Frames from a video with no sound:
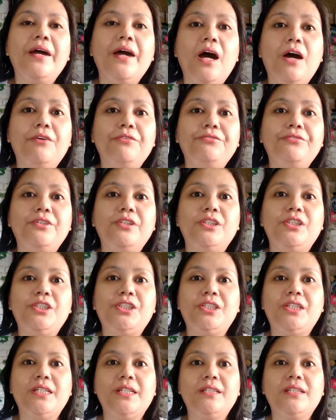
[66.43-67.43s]
have
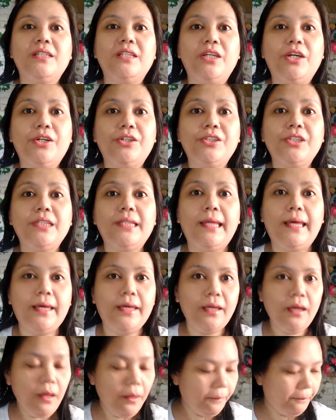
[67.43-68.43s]
finished it the other
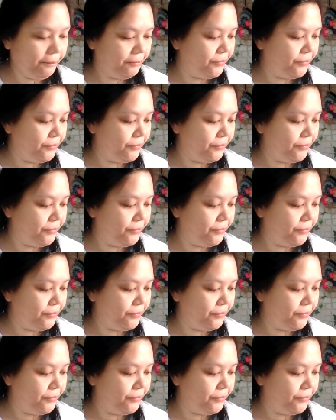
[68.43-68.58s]
day.